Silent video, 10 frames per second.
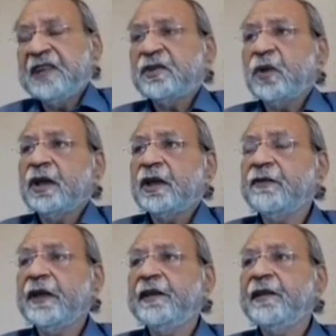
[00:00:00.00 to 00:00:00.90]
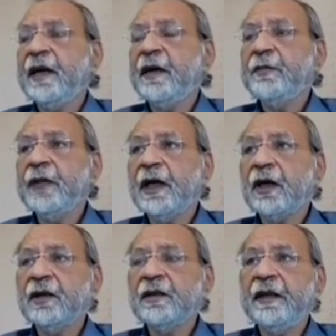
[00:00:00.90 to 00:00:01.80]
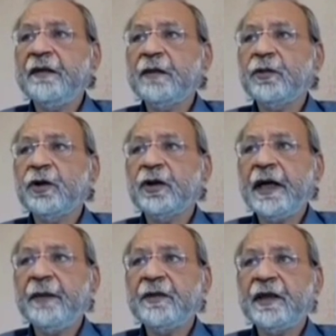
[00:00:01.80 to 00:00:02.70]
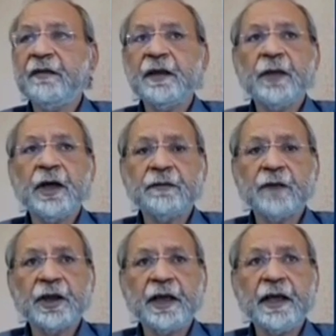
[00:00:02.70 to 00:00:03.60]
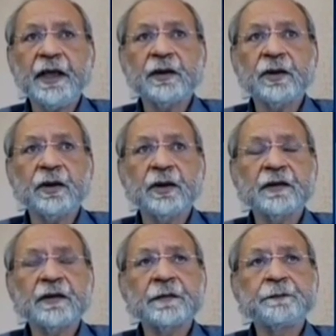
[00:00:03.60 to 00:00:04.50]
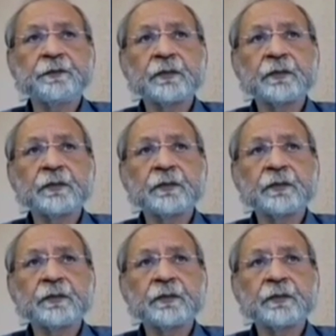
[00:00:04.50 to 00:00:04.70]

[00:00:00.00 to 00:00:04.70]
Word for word: This quarter, for example, our cost saving program saved about 48 crores.